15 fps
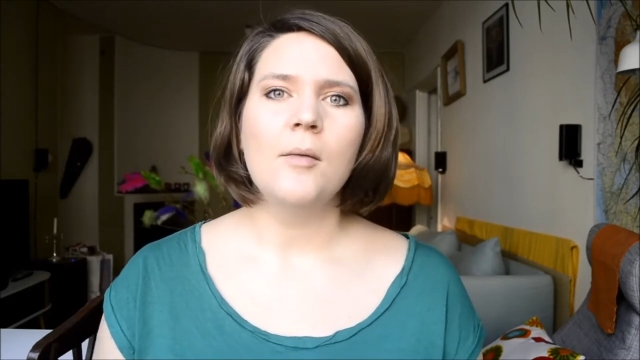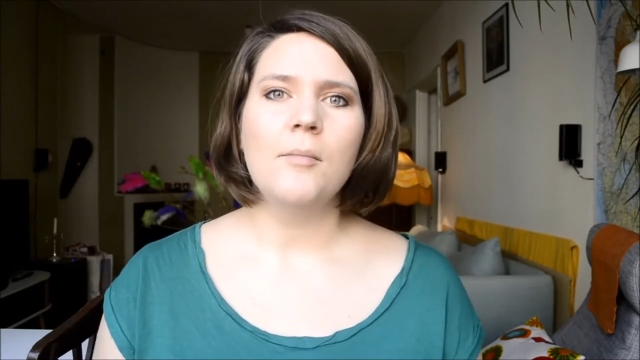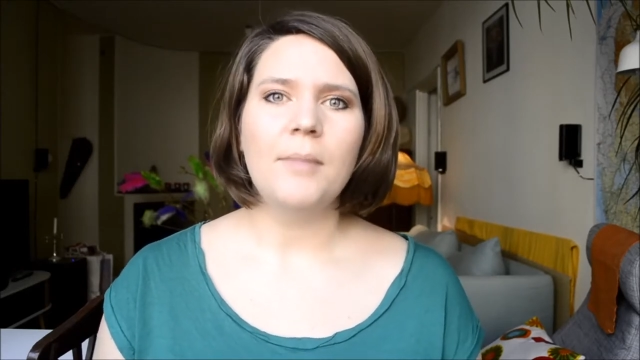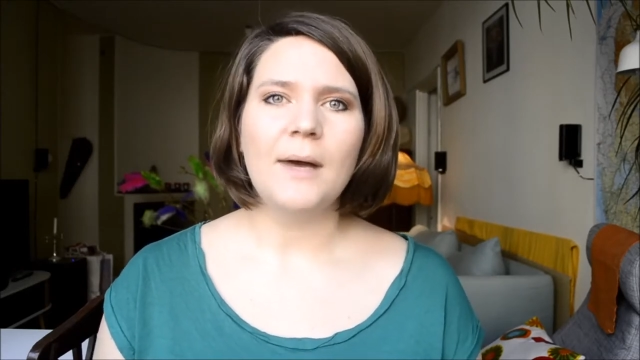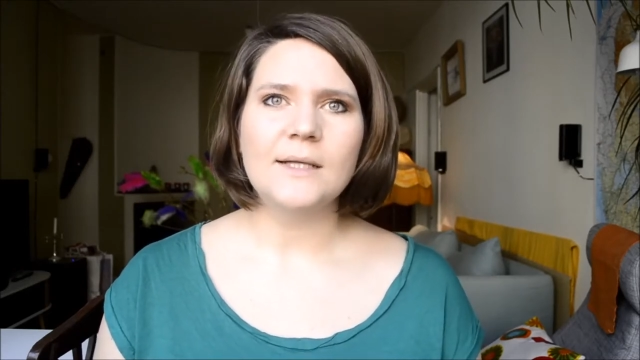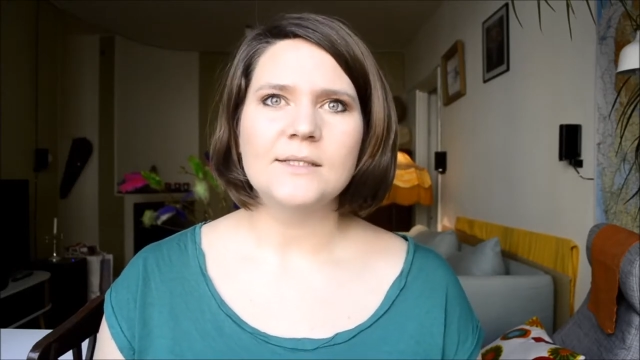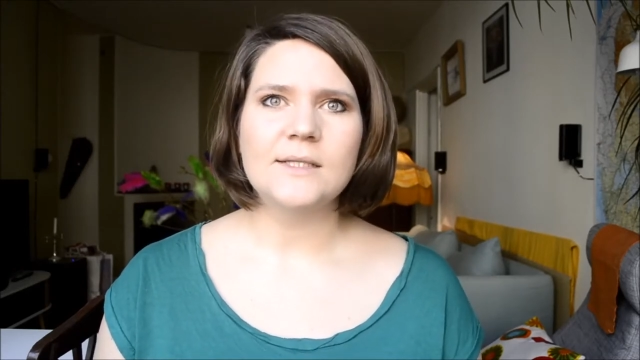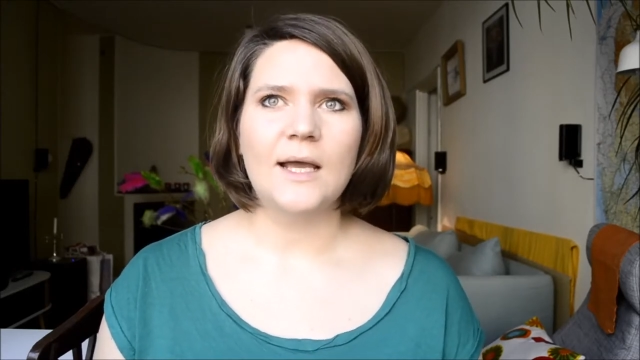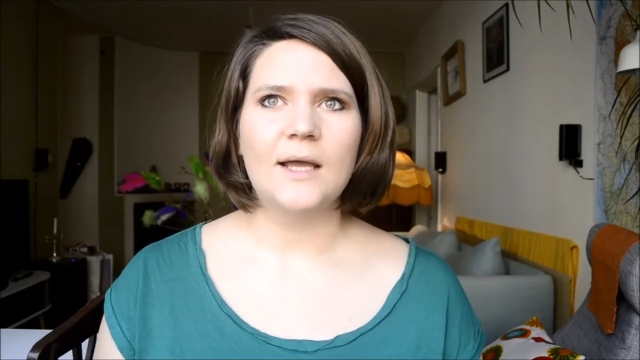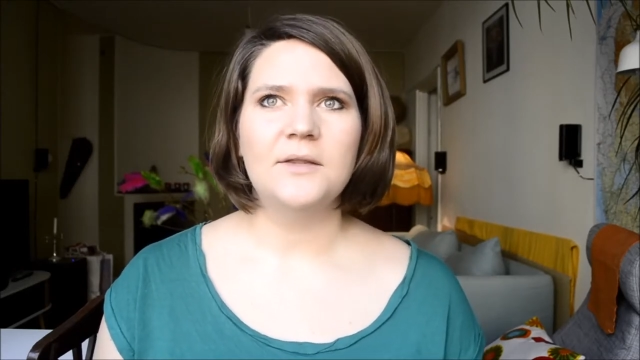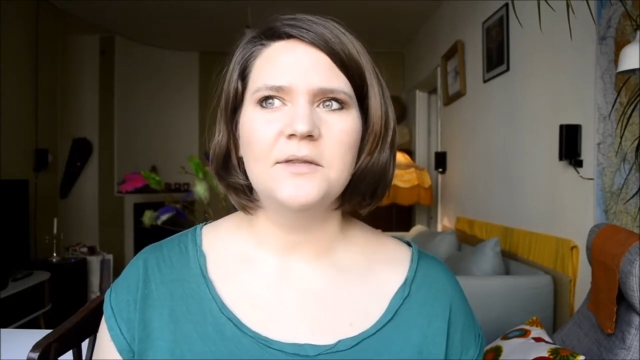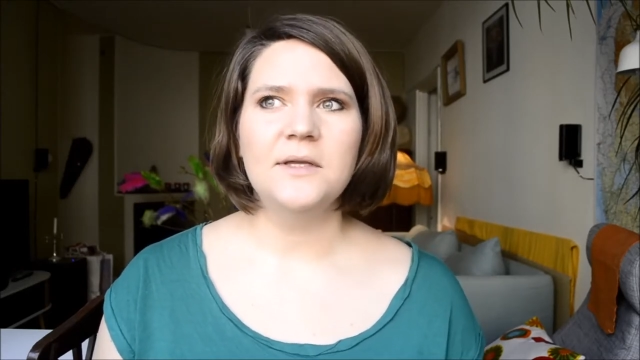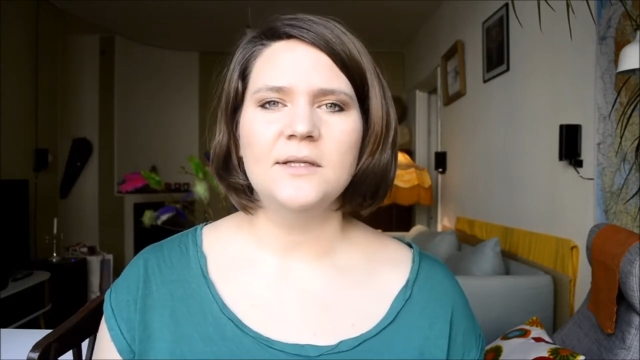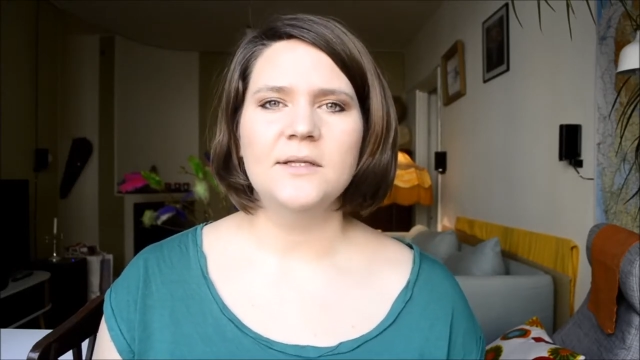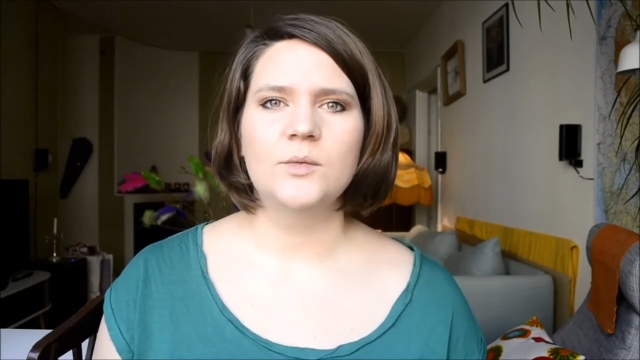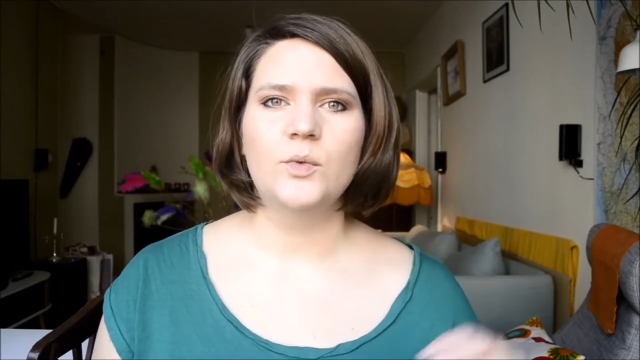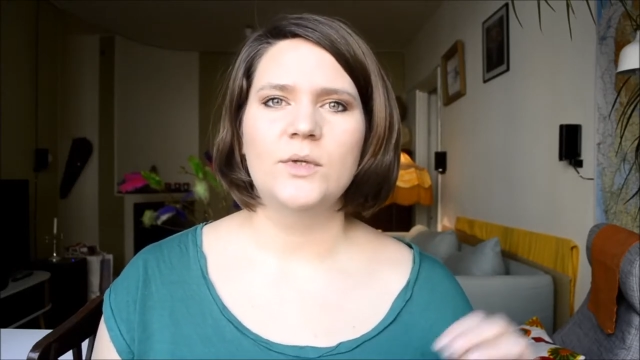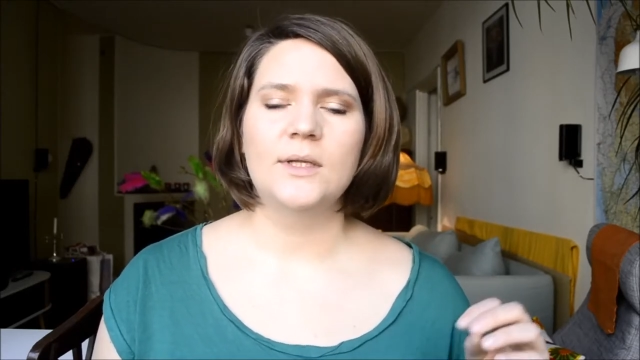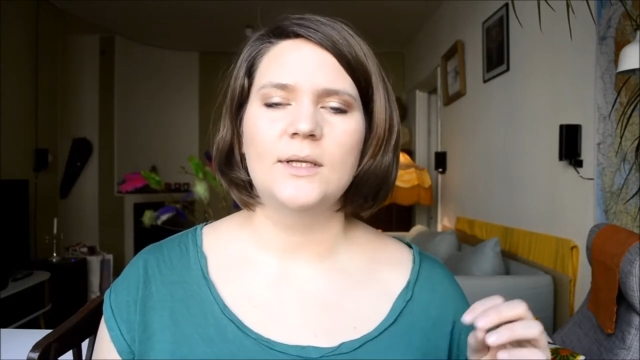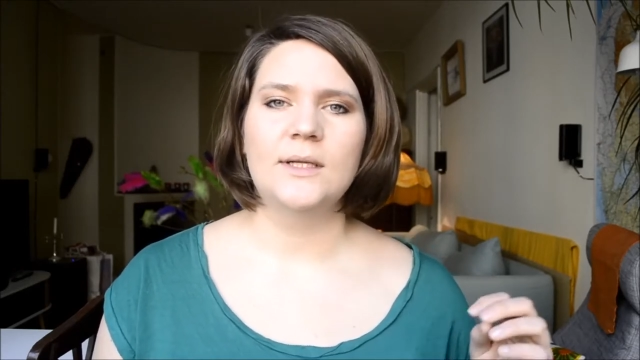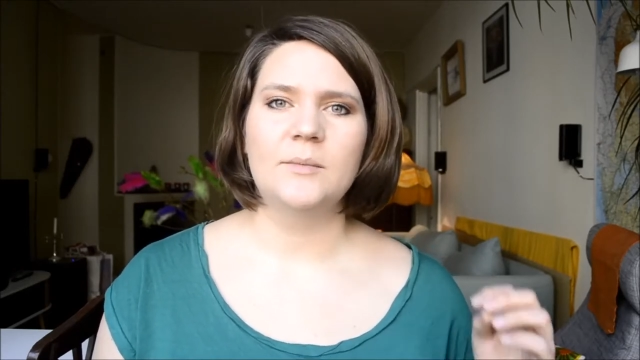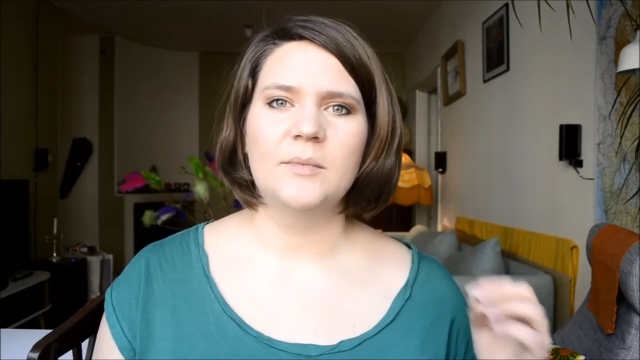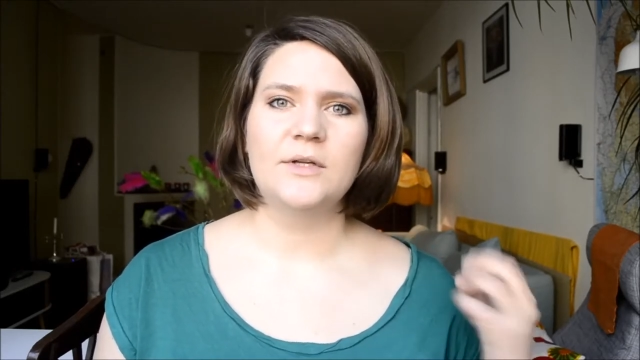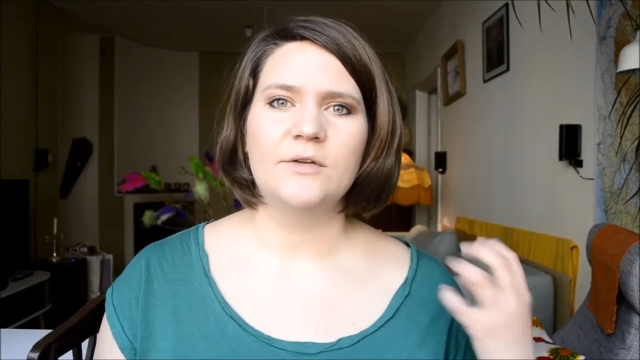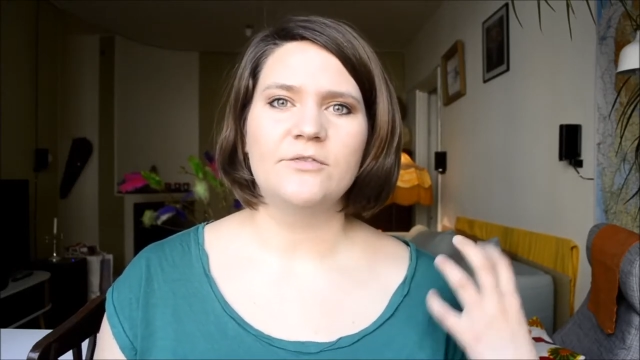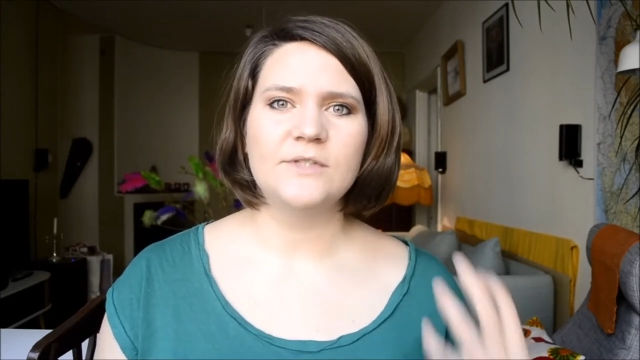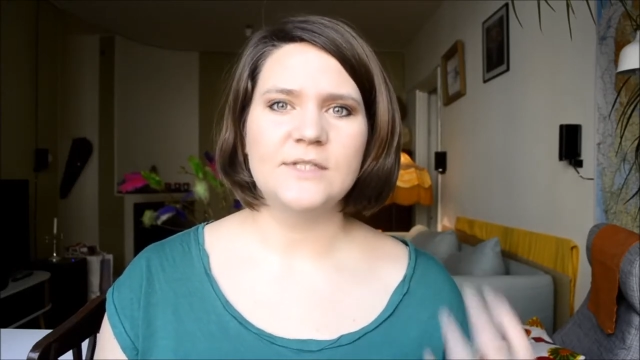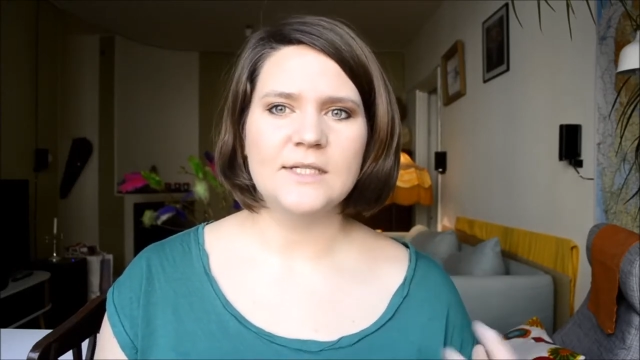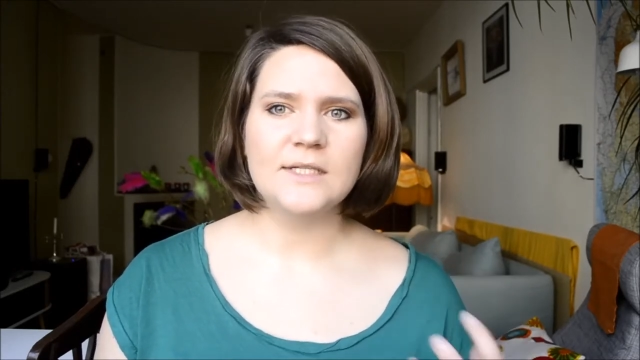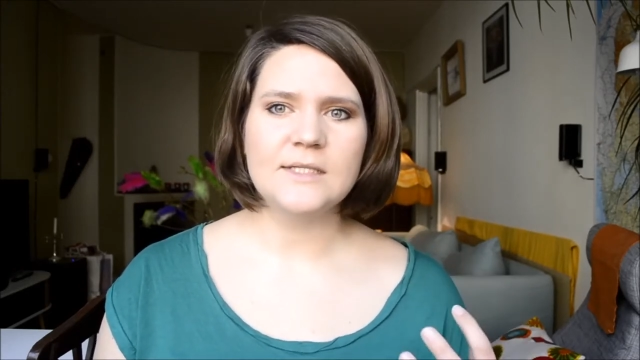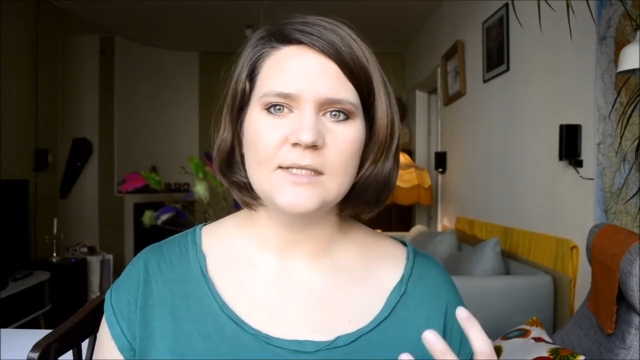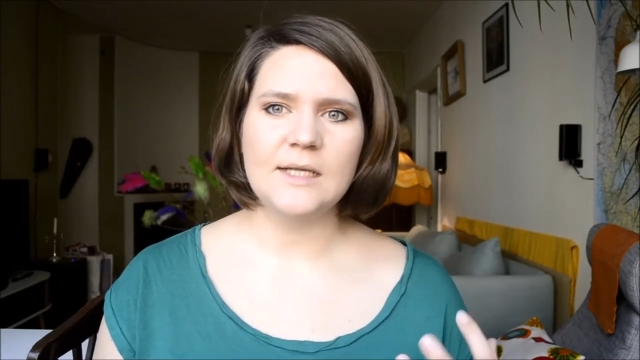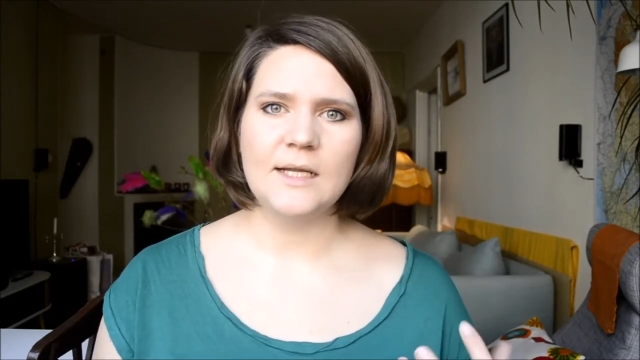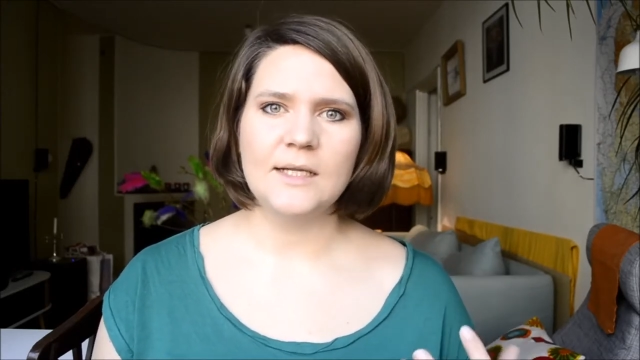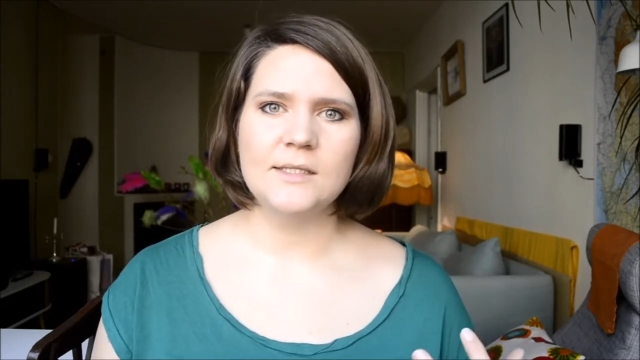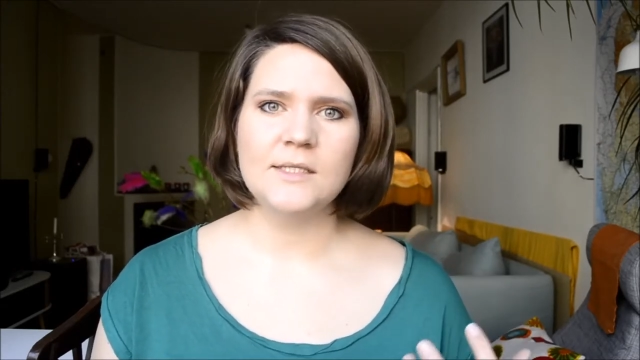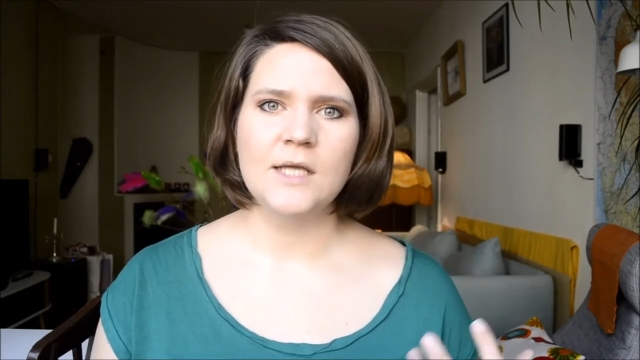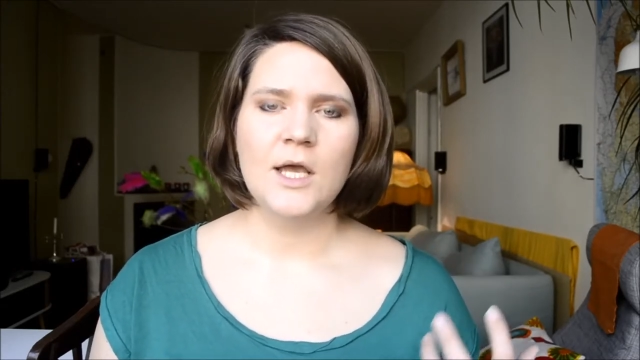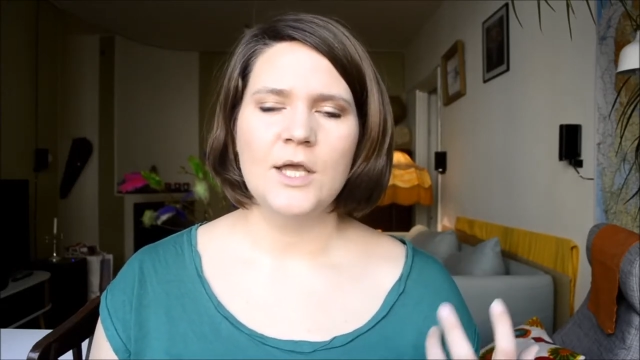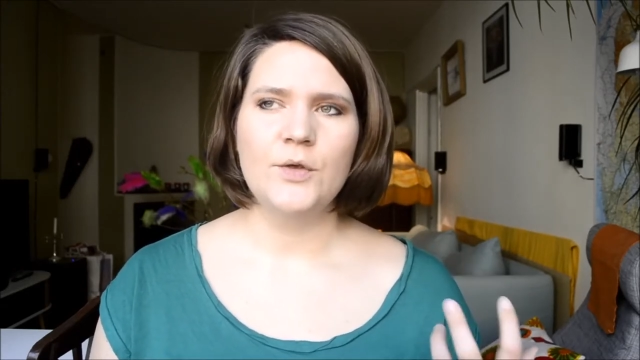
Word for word: but I think that with a little bit of distance,